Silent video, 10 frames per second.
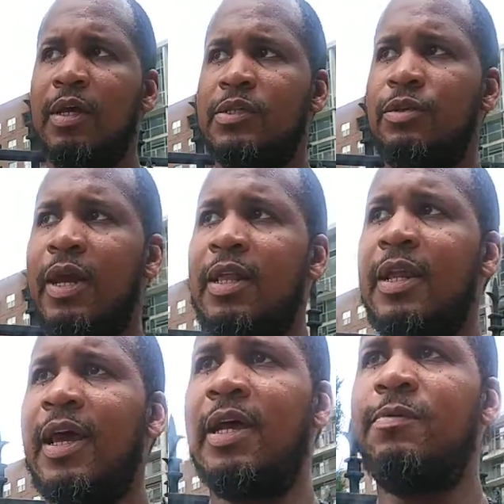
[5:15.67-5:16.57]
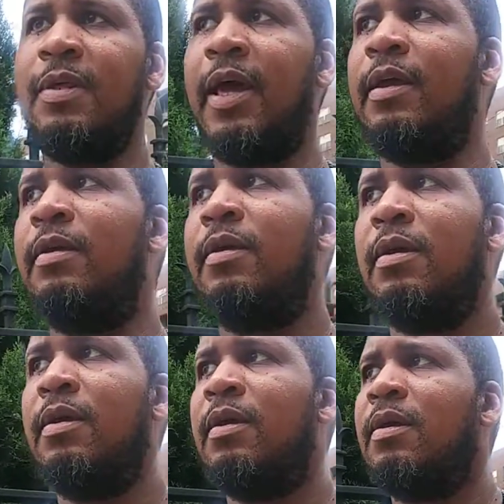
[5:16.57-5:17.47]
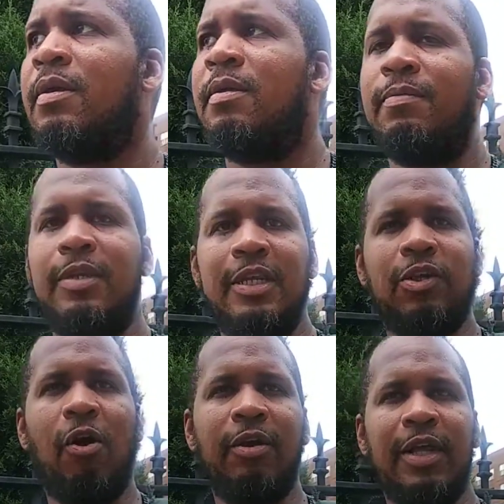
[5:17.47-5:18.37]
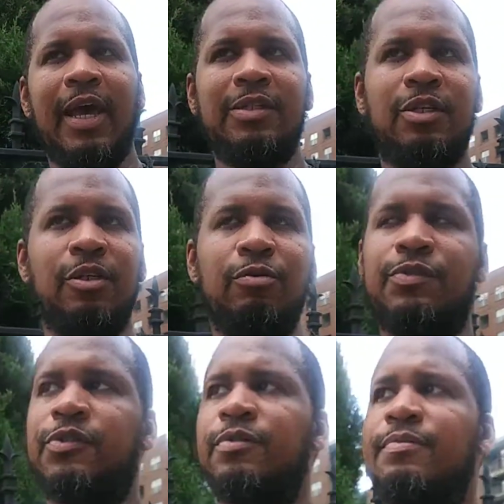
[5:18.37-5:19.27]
So you got a lot of guys that be like, do these hearty ass salutes.